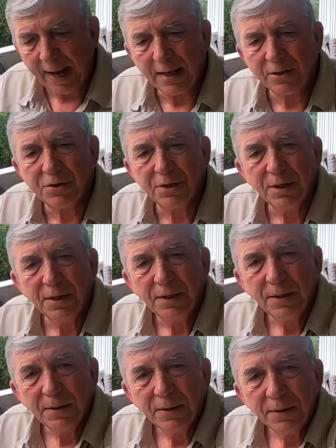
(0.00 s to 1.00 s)
has
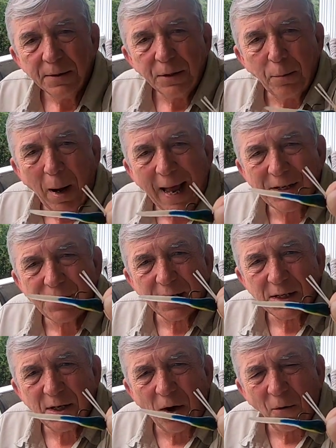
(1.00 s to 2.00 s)

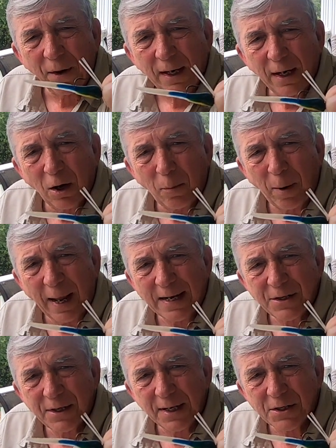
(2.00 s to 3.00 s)
plastics on it, little
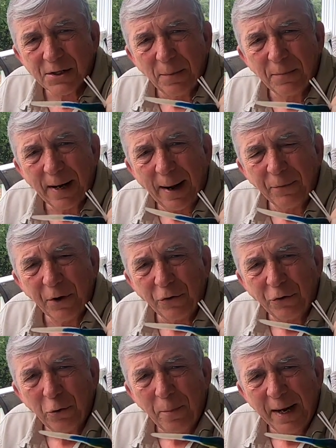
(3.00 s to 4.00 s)
plastics. Sometimes there are
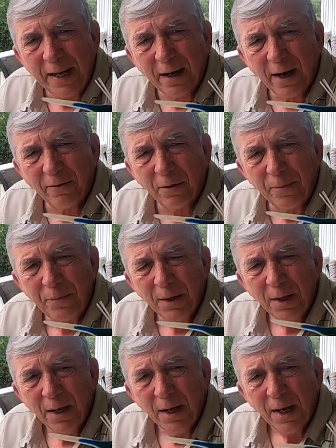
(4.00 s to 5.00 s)
too many of them.
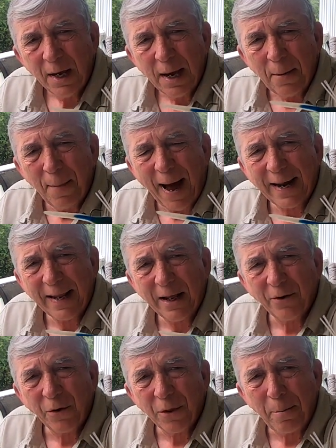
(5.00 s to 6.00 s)
It might
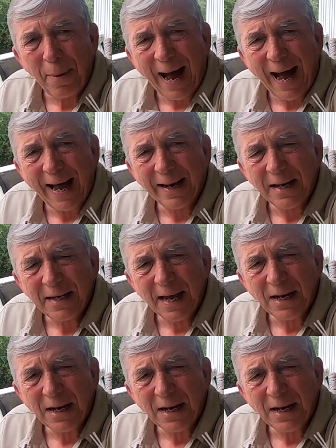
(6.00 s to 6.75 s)
hinder the bite and